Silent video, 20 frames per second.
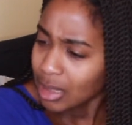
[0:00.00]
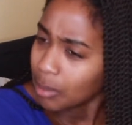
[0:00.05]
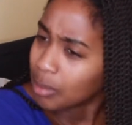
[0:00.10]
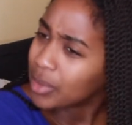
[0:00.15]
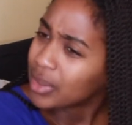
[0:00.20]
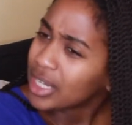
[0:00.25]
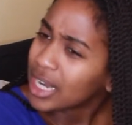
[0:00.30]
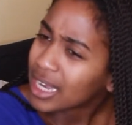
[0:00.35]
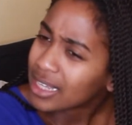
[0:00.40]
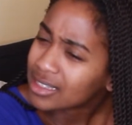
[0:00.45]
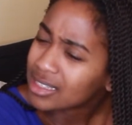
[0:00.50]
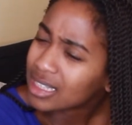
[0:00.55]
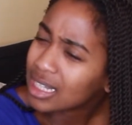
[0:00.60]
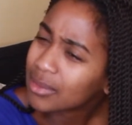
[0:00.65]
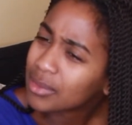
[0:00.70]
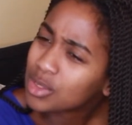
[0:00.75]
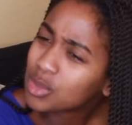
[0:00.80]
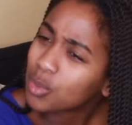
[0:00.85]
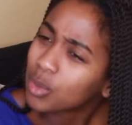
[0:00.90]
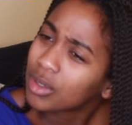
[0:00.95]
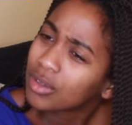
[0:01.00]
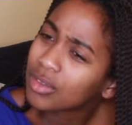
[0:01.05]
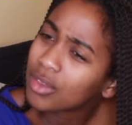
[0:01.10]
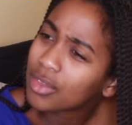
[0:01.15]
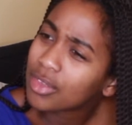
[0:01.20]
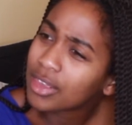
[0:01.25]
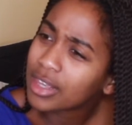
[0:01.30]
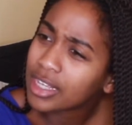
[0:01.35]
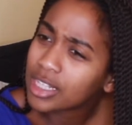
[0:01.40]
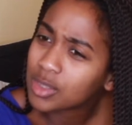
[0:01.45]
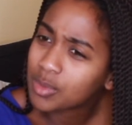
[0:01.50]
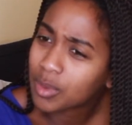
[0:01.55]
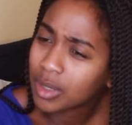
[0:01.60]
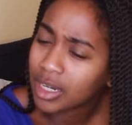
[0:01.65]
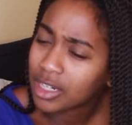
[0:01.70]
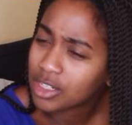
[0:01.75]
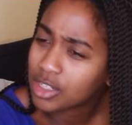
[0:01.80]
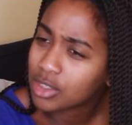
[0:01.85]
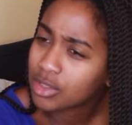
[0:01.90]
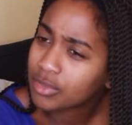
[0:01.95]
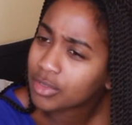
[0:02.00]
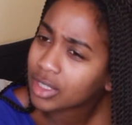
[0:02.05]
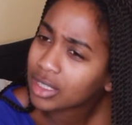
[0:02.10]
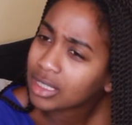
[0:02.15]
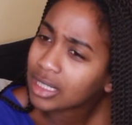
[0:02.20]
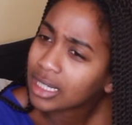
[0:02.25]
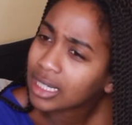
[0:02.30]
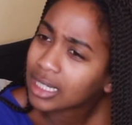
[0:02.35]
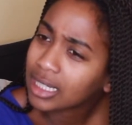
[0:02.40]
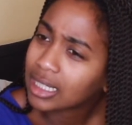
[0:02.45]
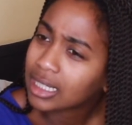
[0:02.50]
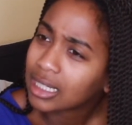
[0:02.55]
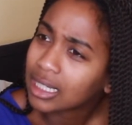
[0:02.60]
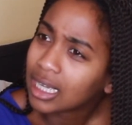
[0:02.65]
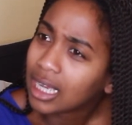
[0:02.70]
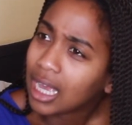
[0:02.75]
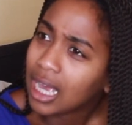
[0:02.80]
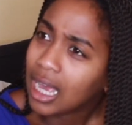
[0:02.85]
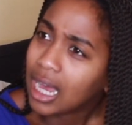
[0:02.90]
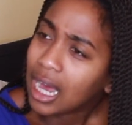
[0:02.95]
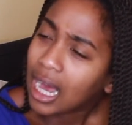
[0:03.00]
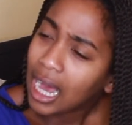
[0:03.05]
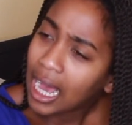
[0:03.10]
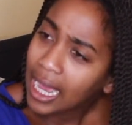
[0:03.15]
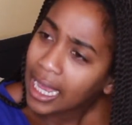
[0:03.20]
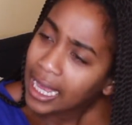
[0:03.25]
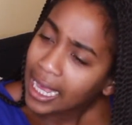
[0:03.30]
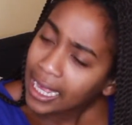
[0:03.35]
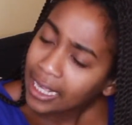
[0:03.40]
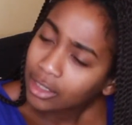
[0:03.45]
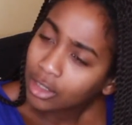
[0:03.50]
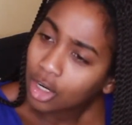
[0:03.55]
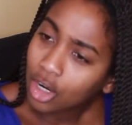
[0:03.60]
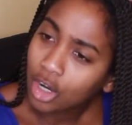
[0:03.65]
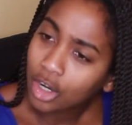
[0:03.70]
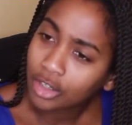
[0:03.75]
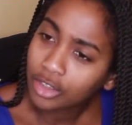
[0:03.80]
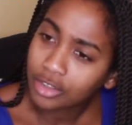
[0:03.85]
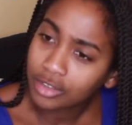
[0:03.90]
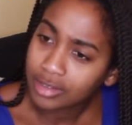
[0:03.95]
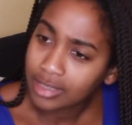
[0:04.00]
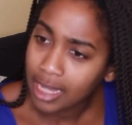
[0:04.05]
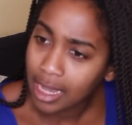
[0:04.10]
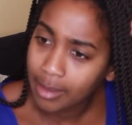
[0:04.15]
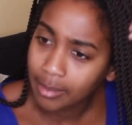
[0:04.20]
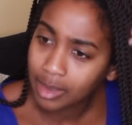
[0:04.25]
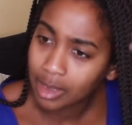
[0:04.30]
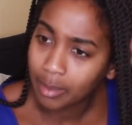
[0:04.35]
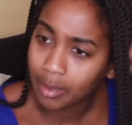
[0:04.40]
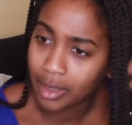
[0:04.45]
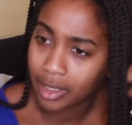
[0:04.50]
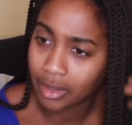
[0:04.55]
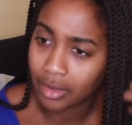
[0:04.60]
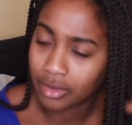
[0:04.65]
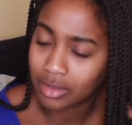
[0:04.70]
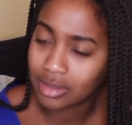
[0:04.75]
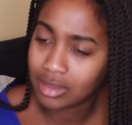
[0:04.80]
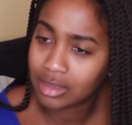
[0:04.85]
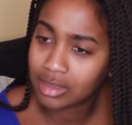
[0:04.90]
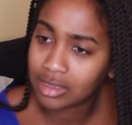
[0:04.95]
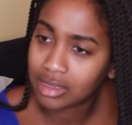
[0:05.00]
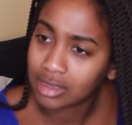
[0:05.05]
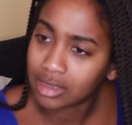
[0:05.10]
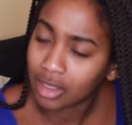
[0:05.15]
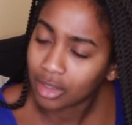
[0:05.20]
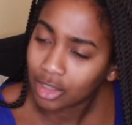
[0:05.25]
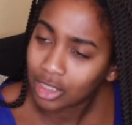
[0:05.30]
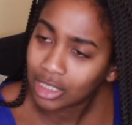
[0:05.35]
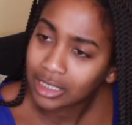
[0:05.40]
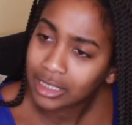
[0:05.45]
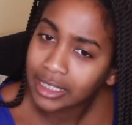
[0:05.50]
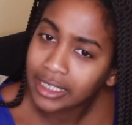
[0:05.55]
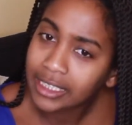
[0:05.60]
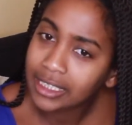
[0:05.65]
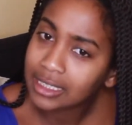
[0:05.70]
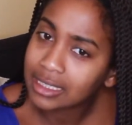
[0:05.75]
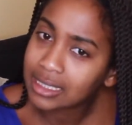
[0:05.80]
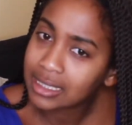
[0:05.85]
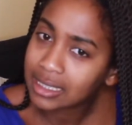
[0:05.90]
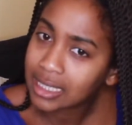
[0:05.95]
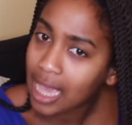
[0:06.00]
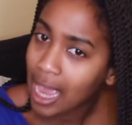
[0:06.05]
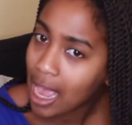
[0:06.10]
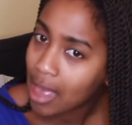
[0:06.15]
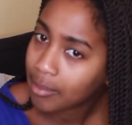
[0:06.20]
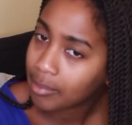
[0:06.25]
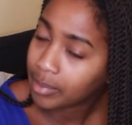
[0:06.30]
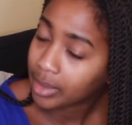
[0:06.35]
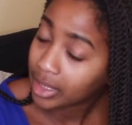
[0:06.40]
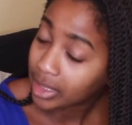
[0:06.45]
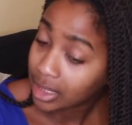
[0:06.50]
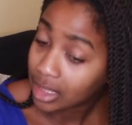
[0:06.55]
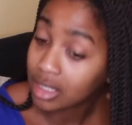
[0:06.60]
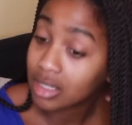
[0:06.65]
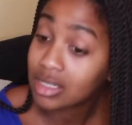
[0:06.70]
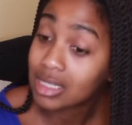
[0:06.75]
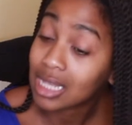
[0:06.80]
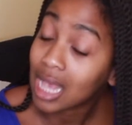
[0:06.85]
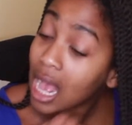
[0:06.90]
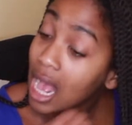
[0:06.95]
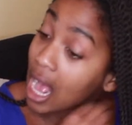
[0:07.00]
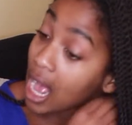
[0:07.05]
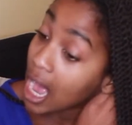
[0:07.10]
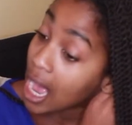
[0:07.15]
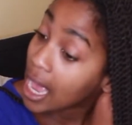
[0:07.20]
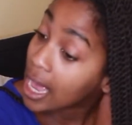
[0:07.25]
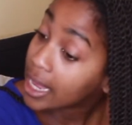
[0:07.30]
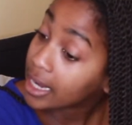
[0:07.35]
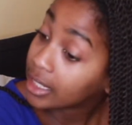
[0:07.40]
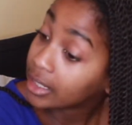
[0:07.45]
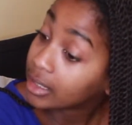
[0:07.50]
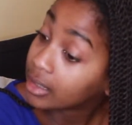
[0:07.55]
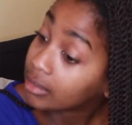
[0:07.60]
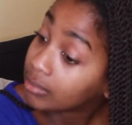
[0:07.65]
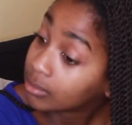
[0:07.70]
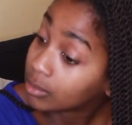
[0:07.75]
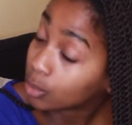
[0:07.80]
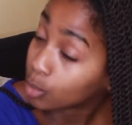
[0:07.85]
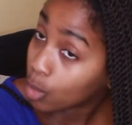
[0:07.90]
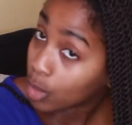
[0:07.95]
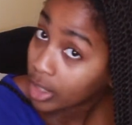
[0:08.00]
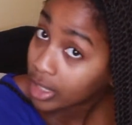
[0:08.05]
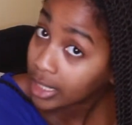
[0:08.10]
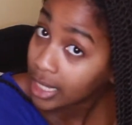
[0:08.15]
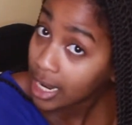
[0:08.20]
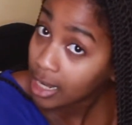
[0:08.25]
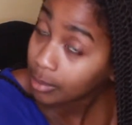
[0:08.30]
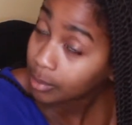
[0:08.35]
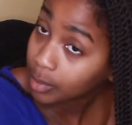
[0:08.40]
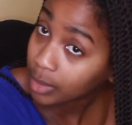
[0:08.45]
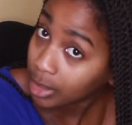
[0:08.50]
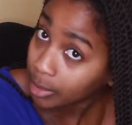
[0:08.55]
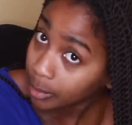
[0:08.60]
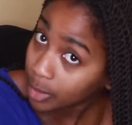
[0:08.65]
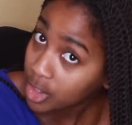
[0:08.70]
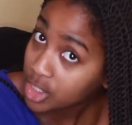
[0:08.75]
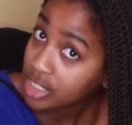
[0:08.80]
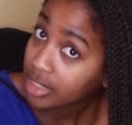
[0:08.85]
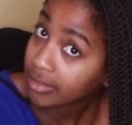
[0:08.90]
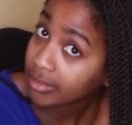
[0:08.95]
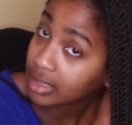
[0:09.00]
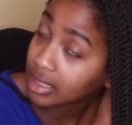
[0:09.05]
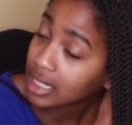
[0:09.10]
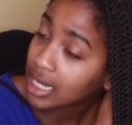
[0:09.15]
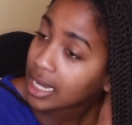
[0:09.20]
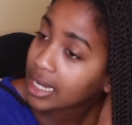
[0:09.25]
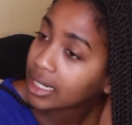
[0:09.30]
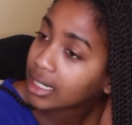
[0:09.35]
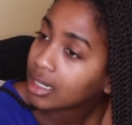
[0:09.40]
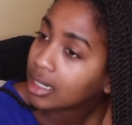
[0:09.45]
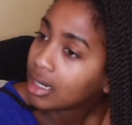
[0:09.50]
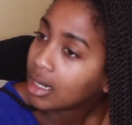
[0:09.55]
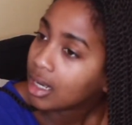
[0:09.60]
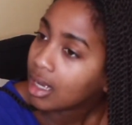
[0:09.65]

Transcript: But yeah, so that was one of the things where I just felt like I had a harder time keeping a clean scalp because I work out pretty much every day.